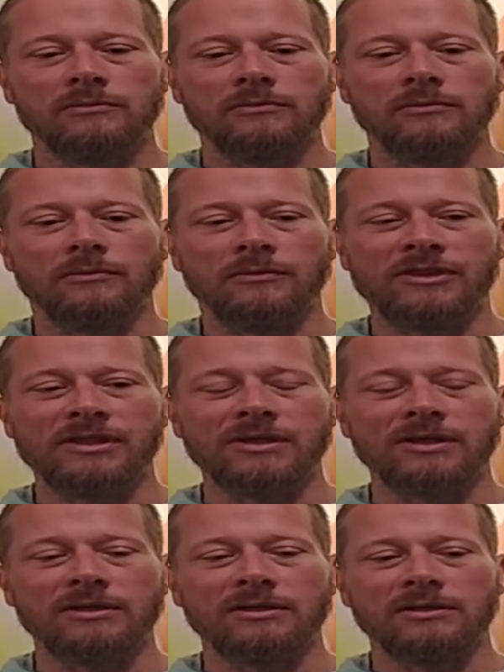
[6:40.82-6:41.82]

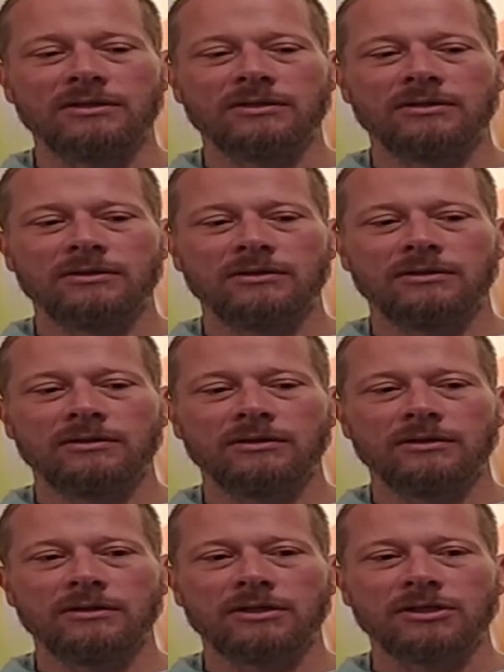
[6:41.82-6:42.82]
the
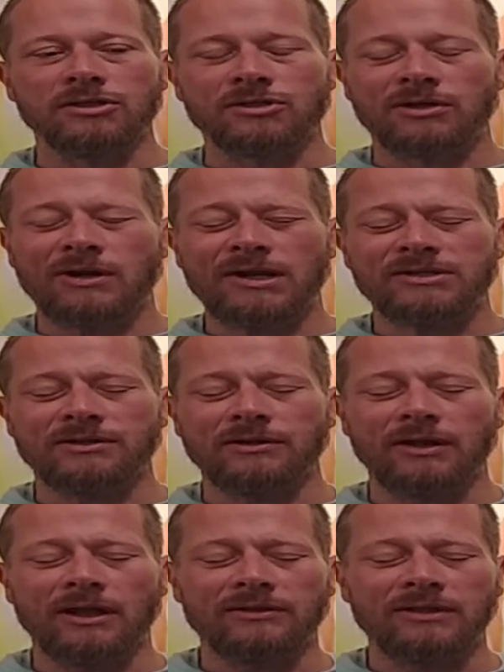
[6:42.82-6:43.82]
contraction
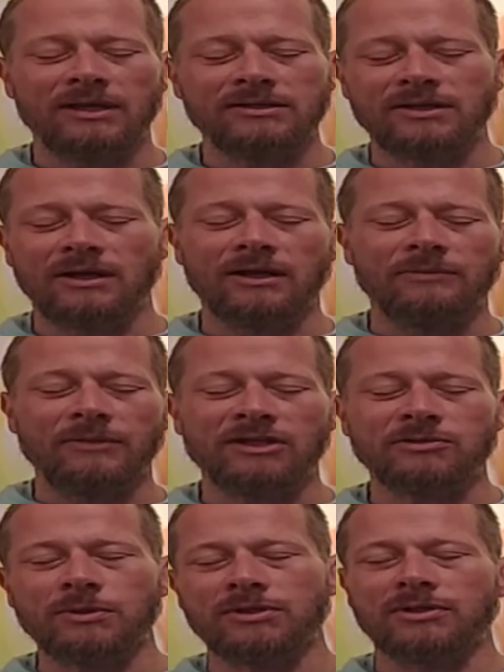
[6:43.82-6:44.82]
at that time,
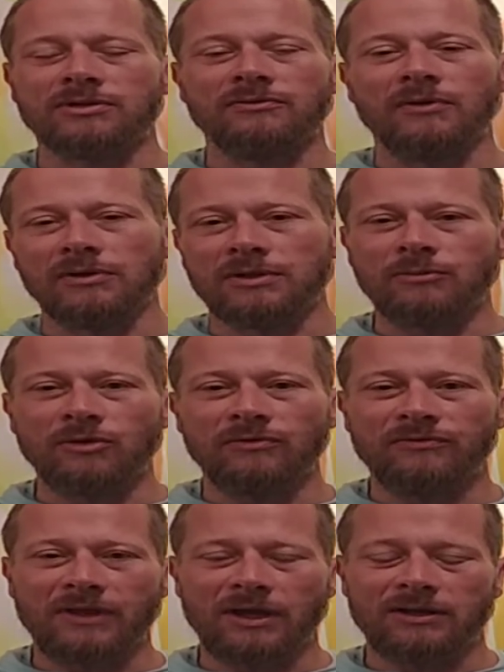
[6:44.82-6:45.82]
that's when you can really
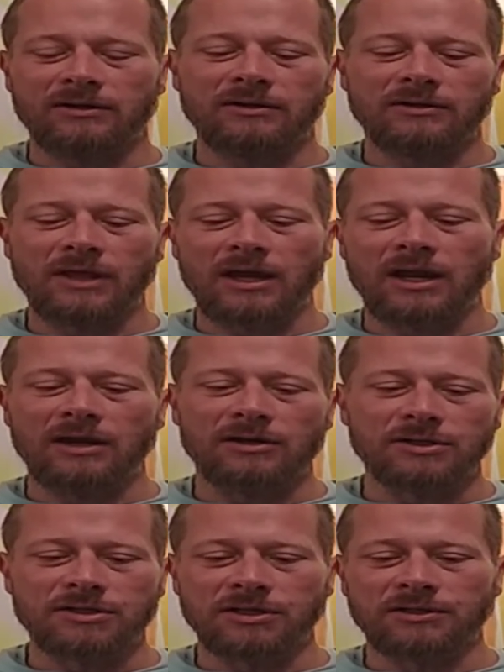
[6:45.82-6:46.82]
move that
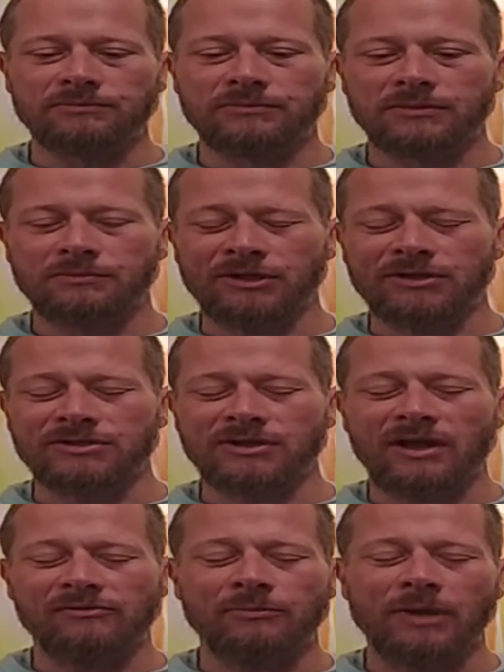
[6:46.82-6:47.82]
energy, because you
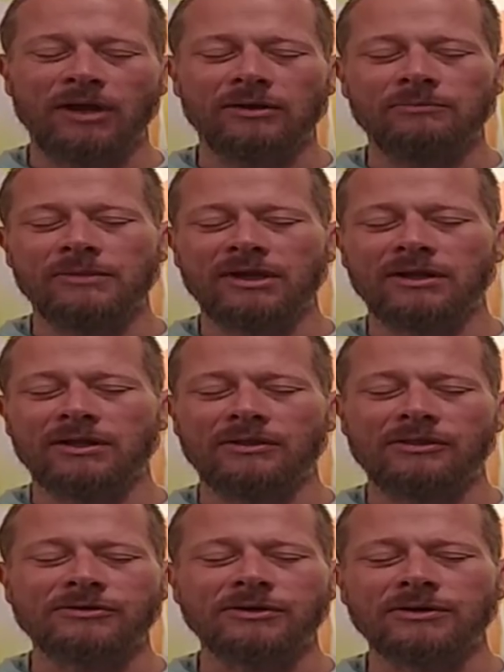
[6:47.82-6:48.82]
have about a minute and
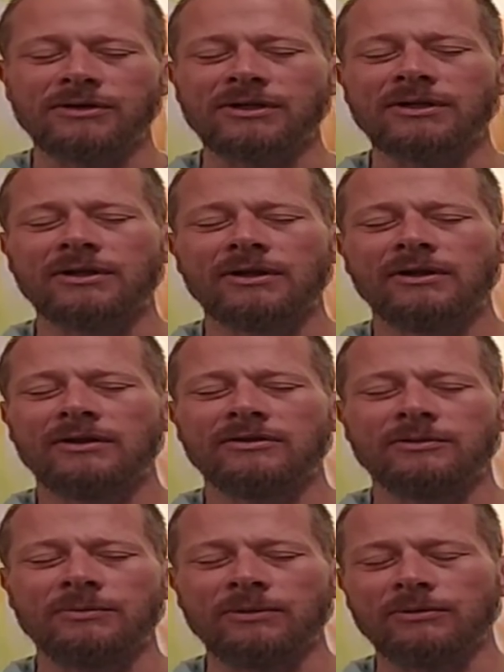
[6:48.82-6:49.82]
30
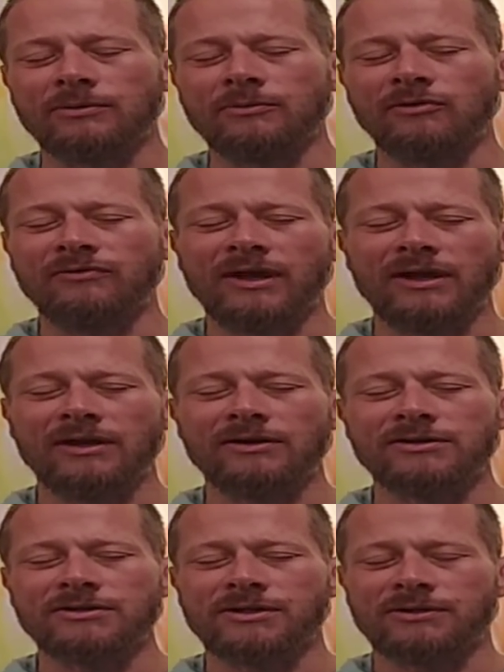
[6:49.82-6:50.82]
to be able to move that
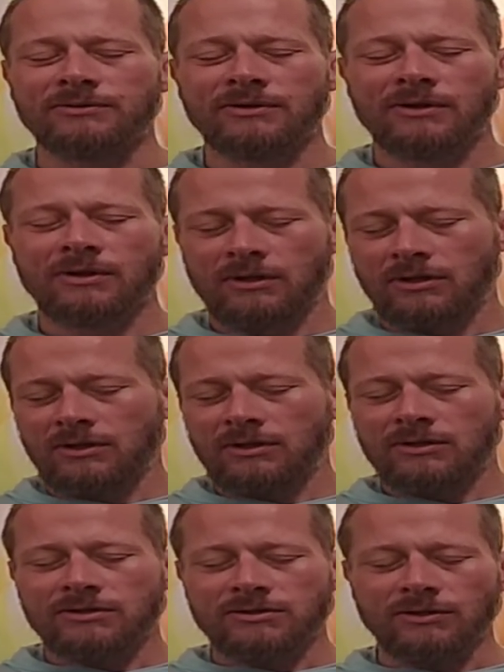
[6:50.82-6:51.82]
energy.
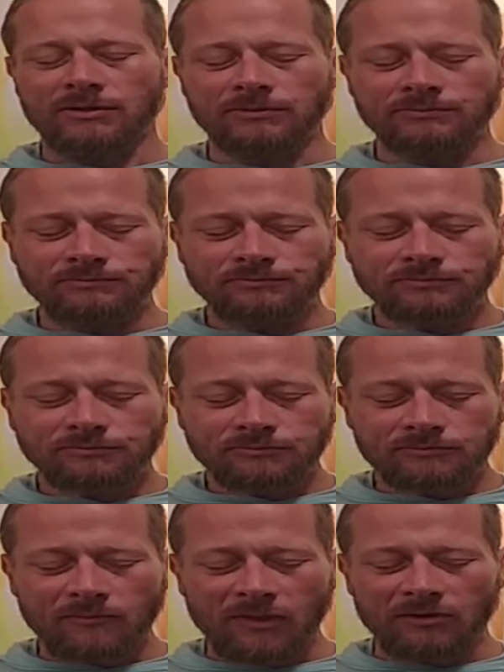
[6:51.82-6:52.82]
So
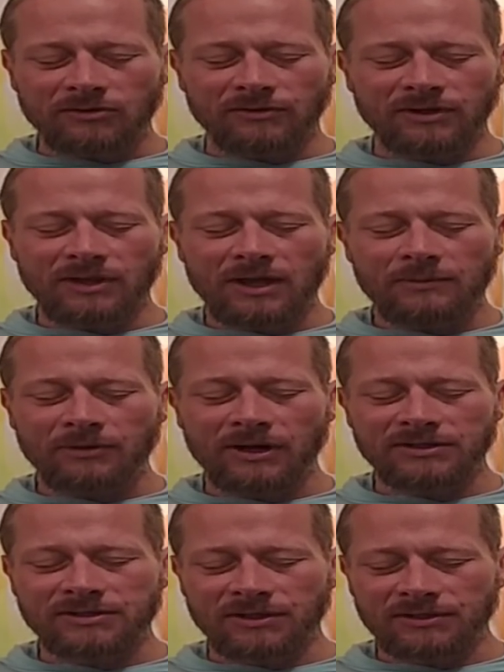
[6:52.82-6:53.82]
during that
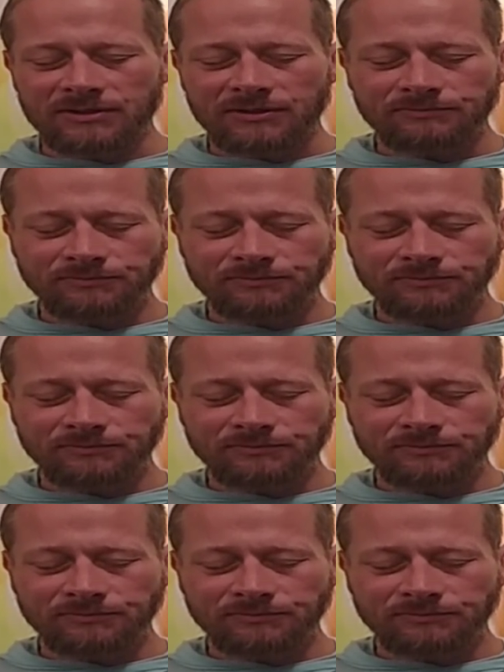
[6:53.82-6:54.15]
process,